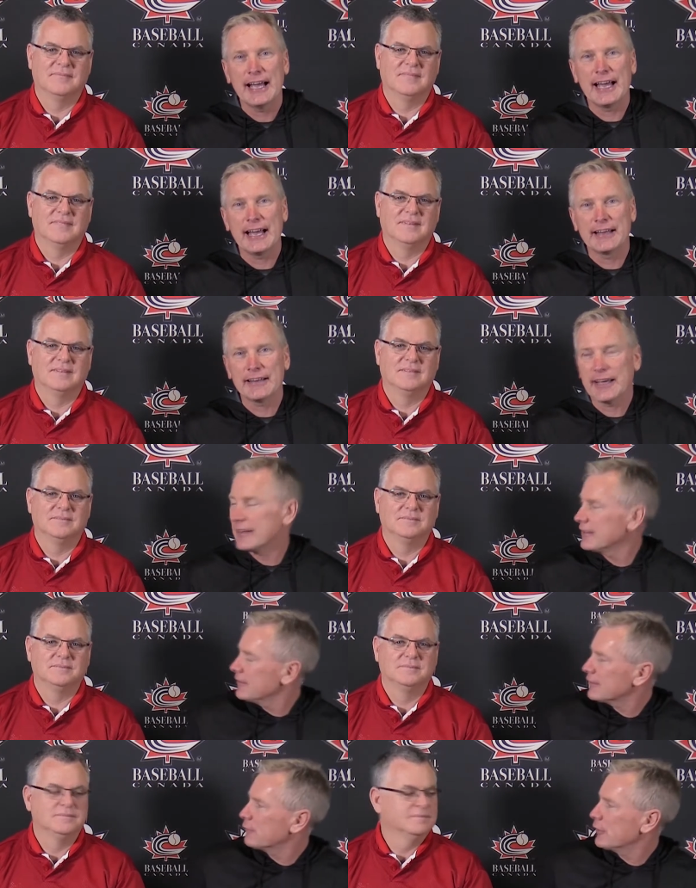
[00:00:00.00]
Speaker 1: And Ed, in
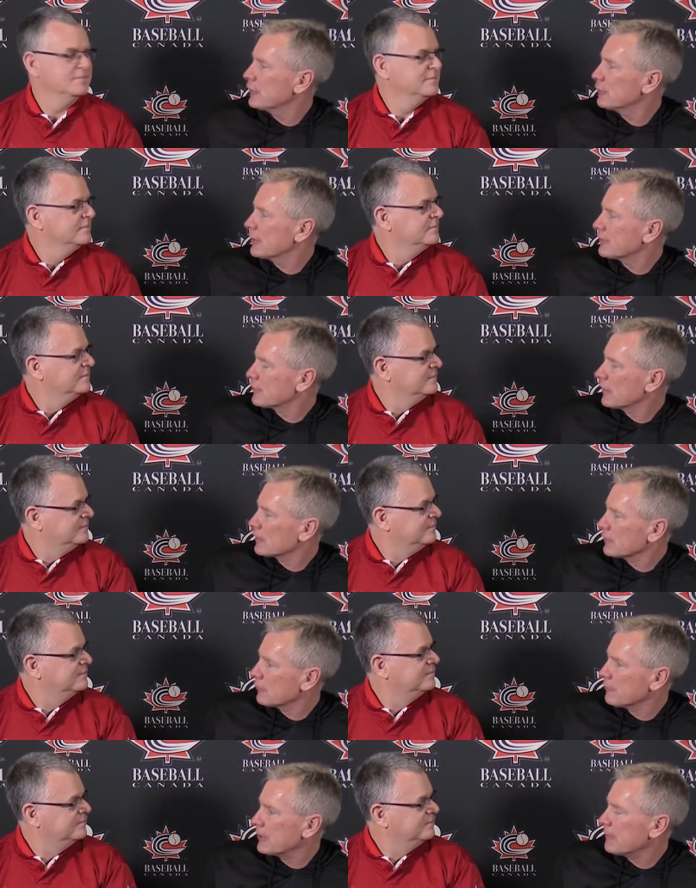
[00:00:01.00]
this video, let's talk a
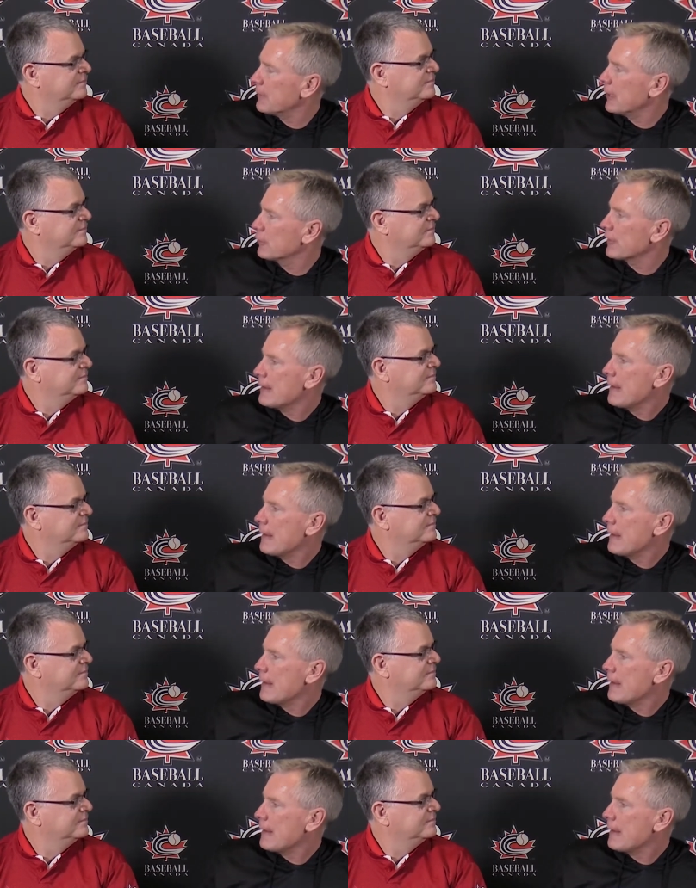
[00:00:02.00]
little bit about